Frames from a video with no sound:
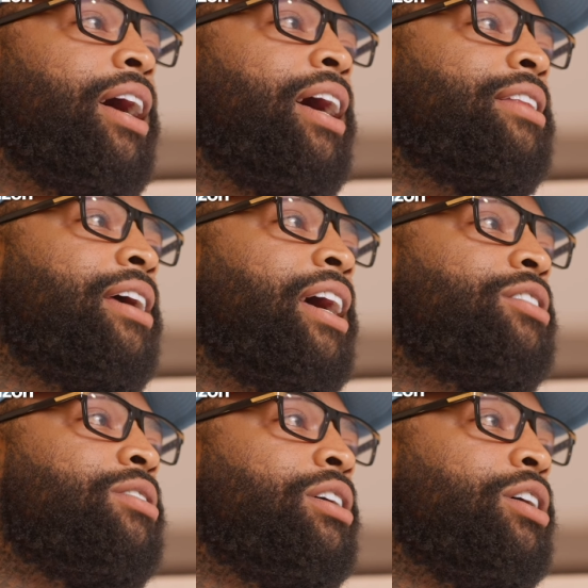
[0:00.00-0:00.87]
I had to
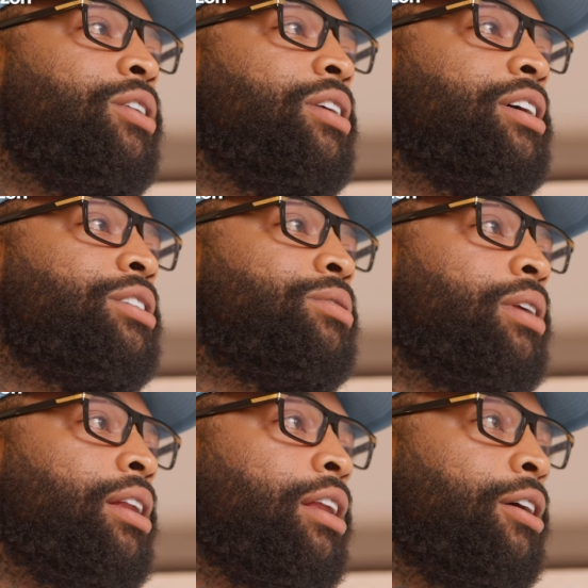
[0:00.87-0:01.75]
actually go to this
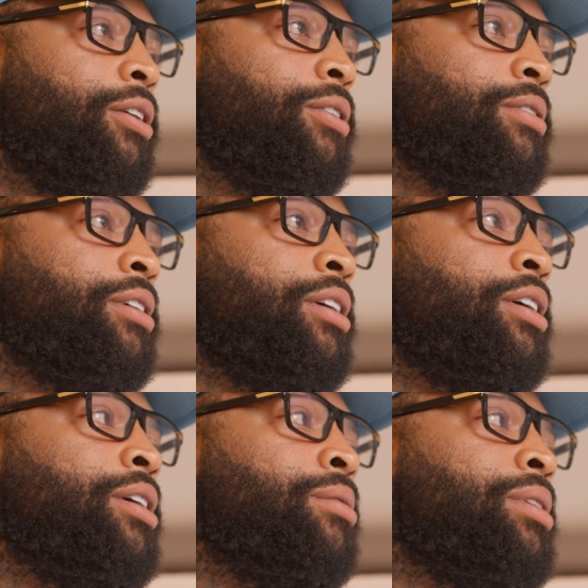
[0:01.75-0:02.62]
one alone
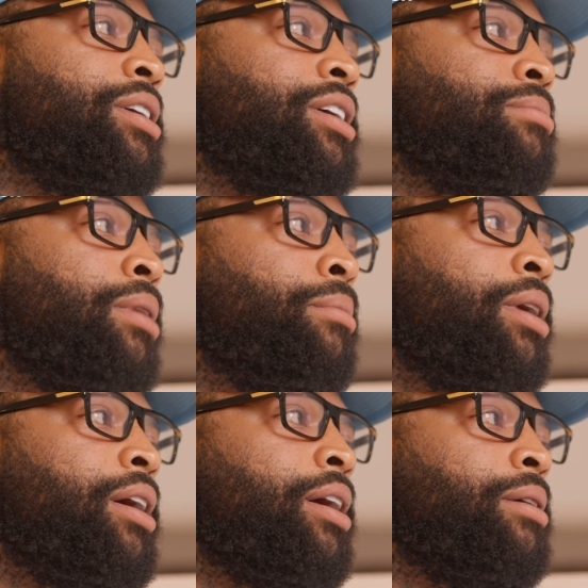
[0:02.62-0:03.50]
because my
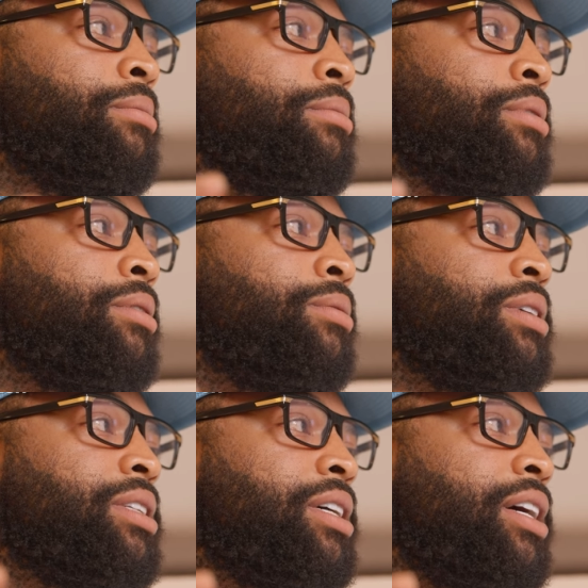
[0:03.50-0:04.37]
mom
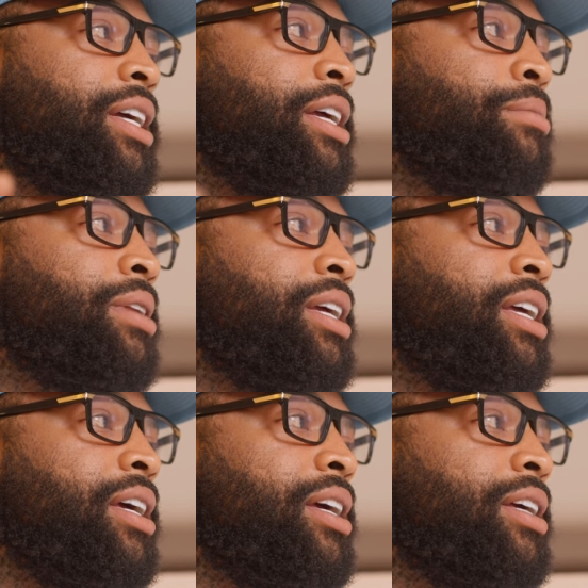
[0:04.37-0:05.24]
was keeping the
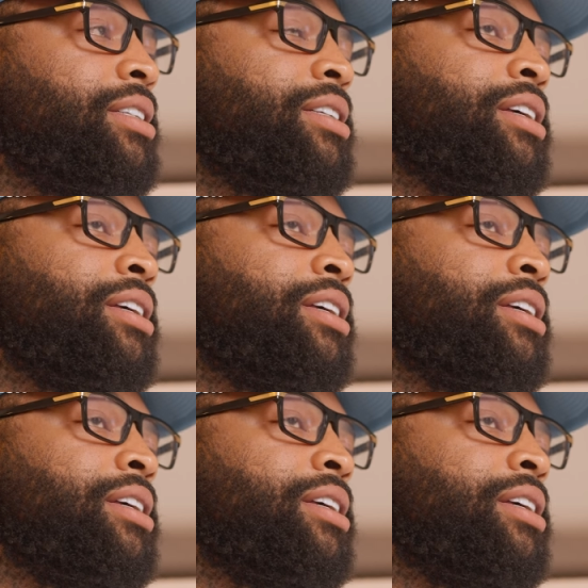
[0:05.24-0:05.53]
kids.